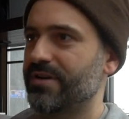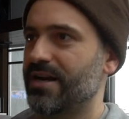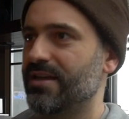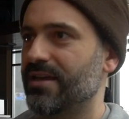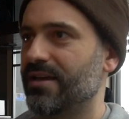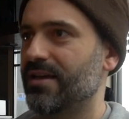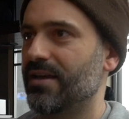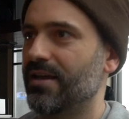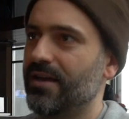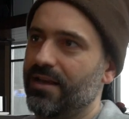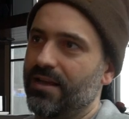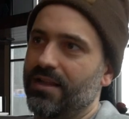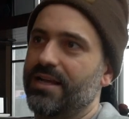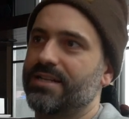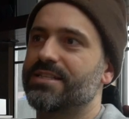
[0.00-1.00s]
It's so
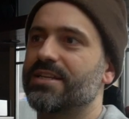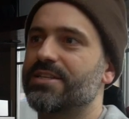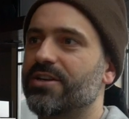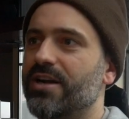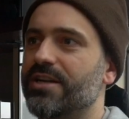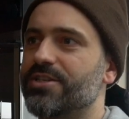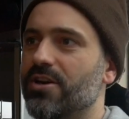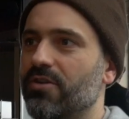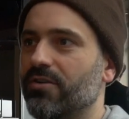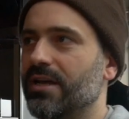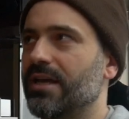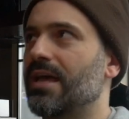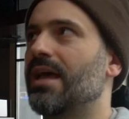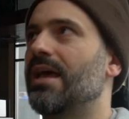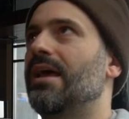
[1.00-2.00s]
funny. It's such a great joke.
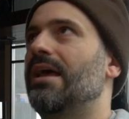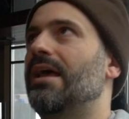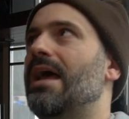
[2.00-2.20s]
Yeah.